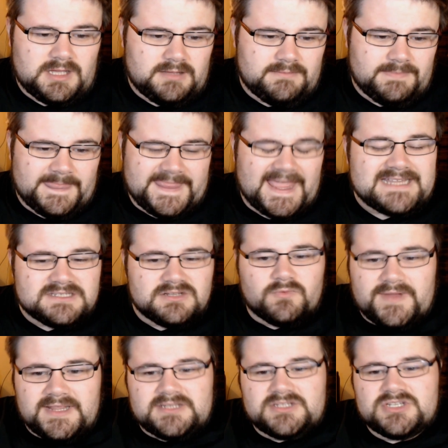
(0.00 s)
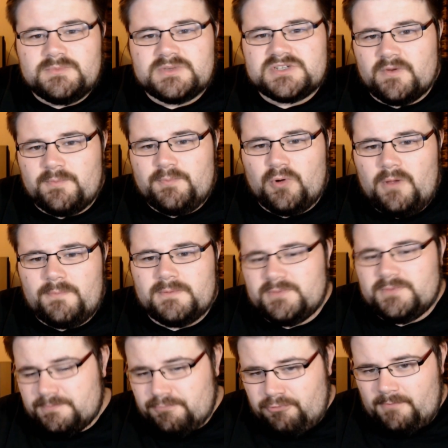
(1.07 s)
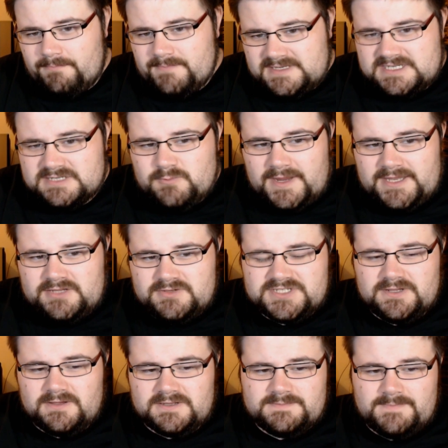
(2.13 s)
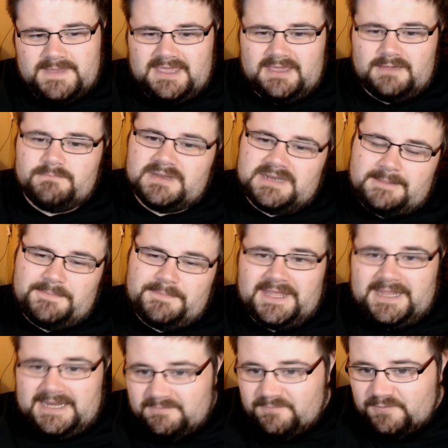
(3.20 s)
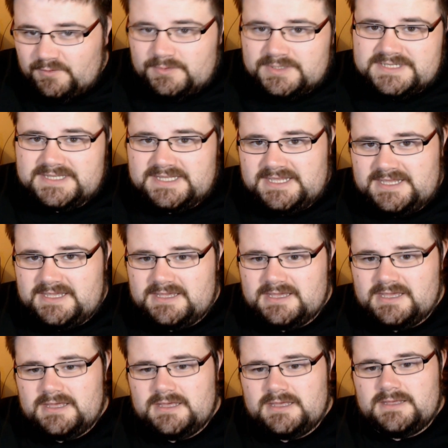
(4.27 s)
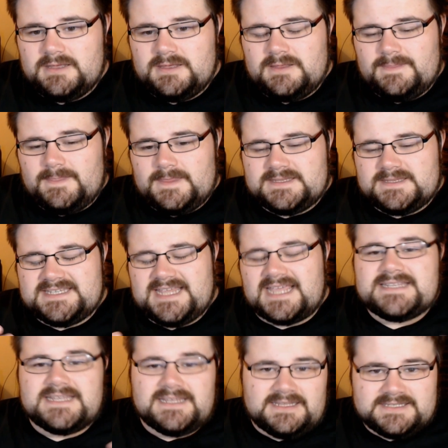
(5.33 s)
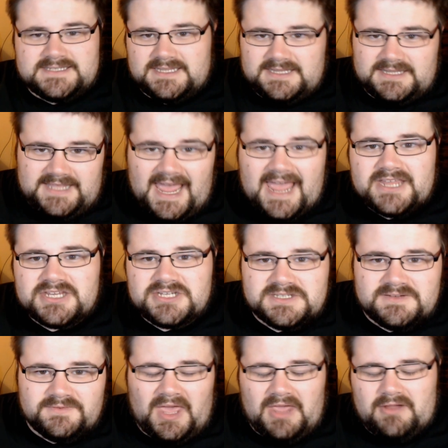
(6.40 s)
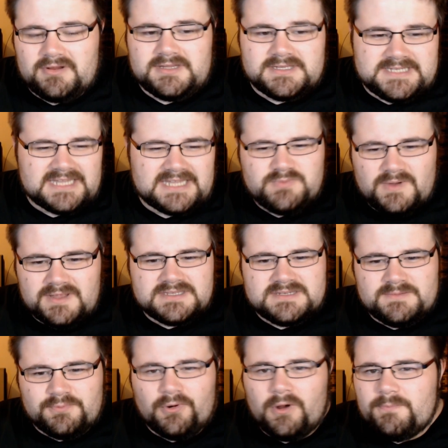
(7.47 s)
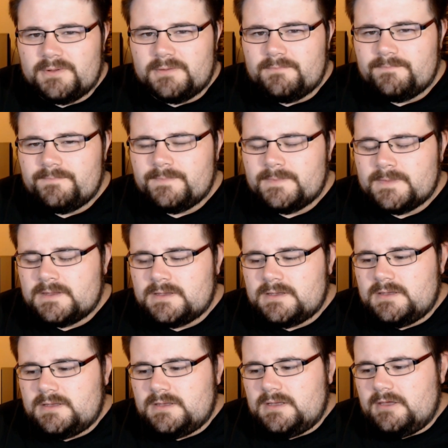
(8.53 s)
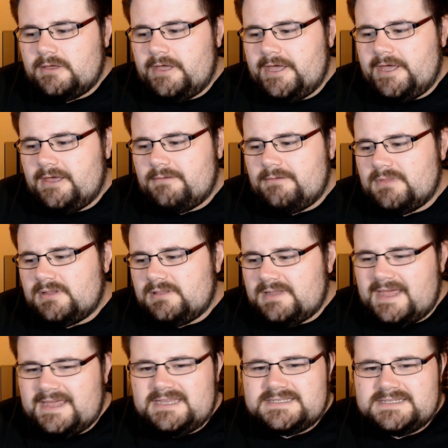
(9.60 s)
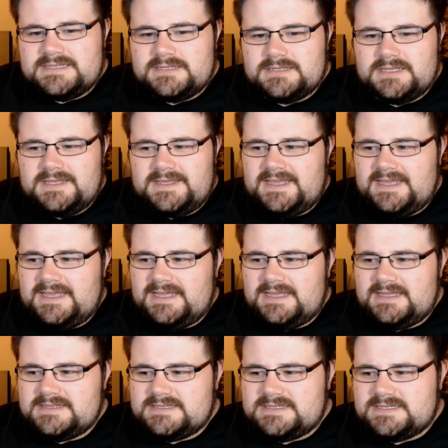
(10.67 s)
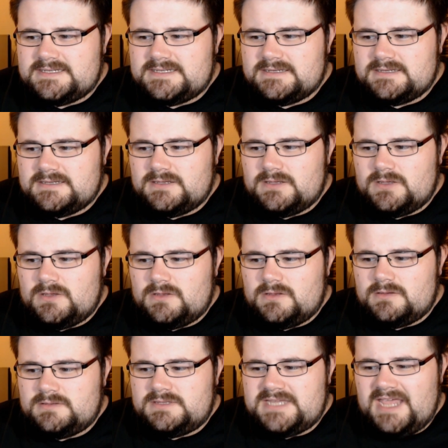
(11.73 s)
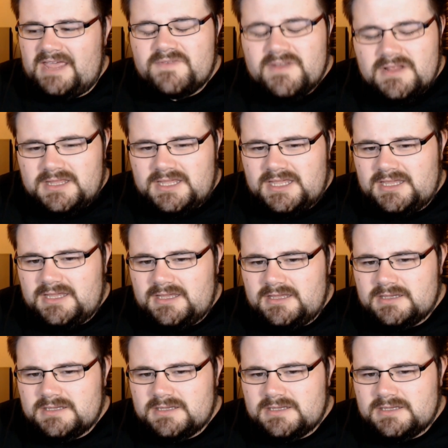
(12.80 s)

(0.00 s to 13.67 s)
That's not really too much of a problem. But the problem is when you start to make him manipulate and influence the settings and the actions of characters, that's when there's a problem. Light is definitely...